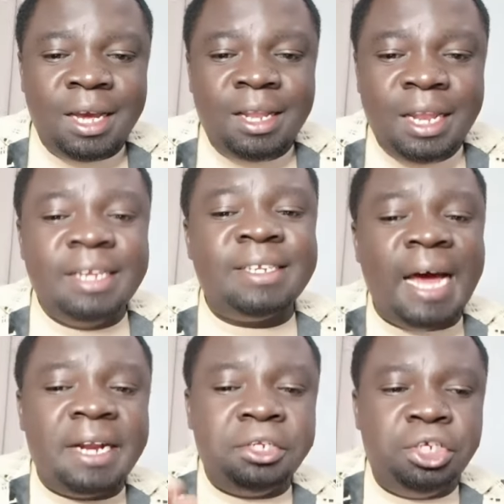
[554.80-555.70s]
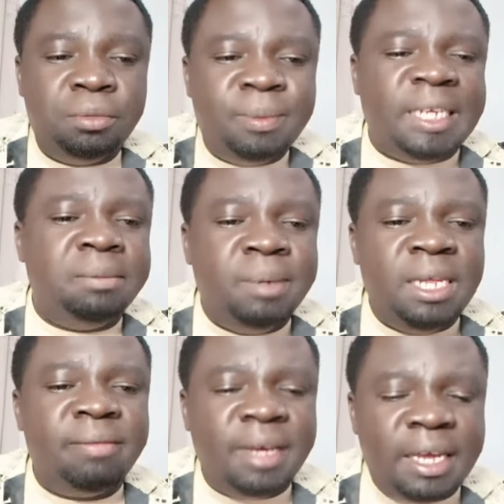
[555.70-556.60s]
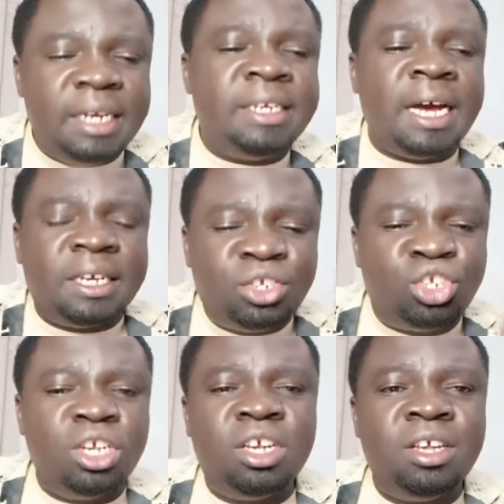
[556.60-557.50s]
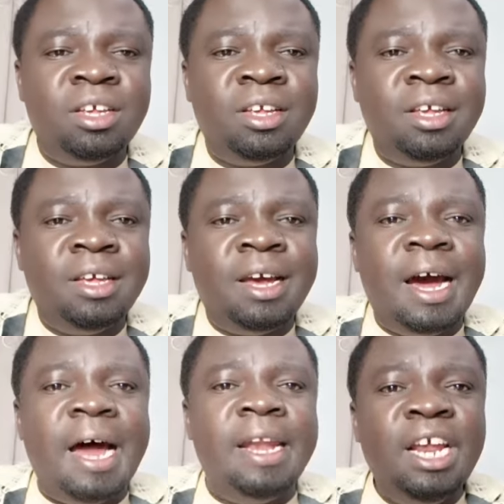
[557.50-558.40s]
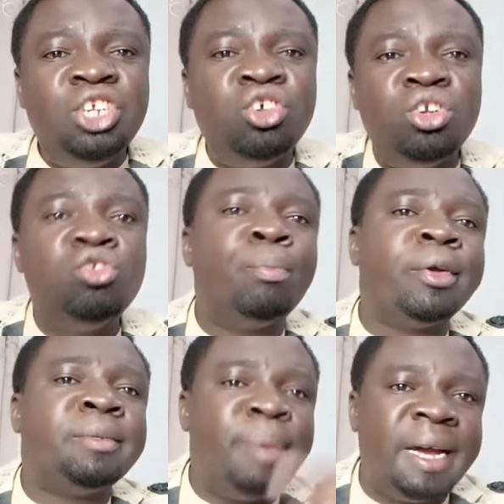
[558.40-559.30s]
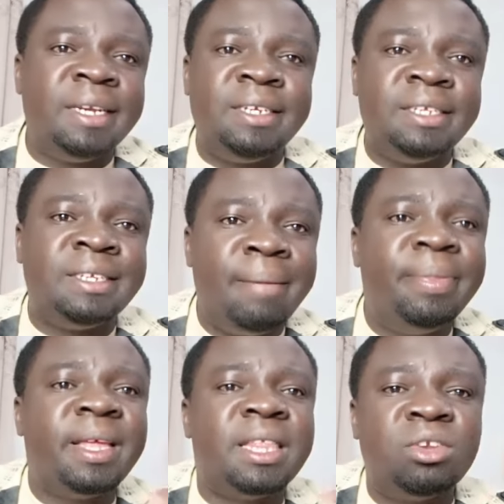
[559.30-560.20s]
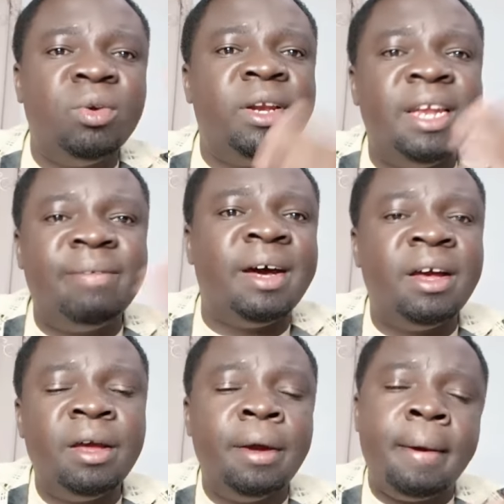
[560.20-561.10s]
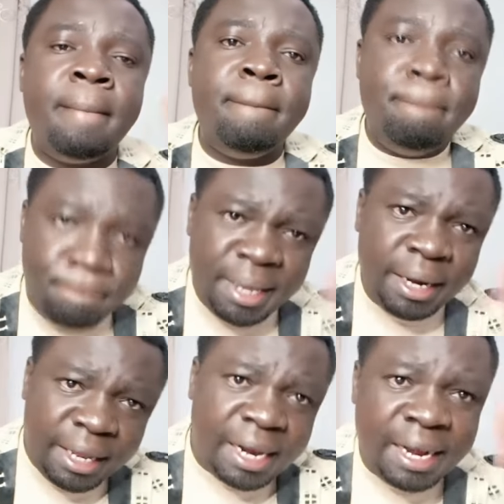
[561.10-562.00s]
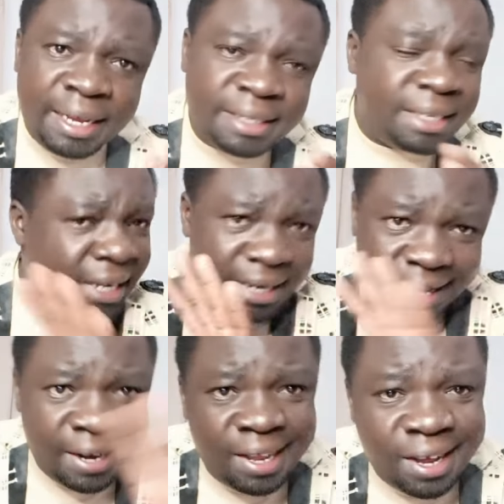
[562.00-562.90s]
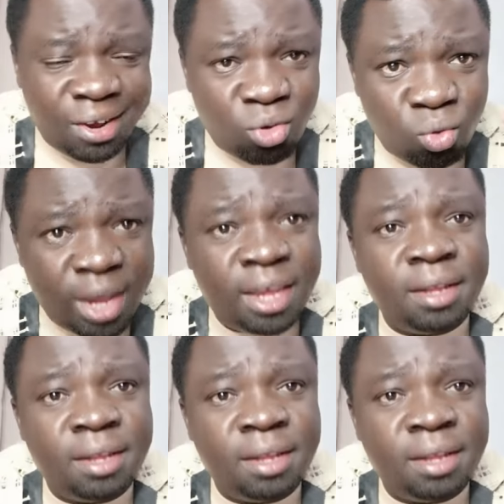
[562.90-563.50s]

This is a regime that believes in taxing a nation to prosperity, something that will never be realized in any way.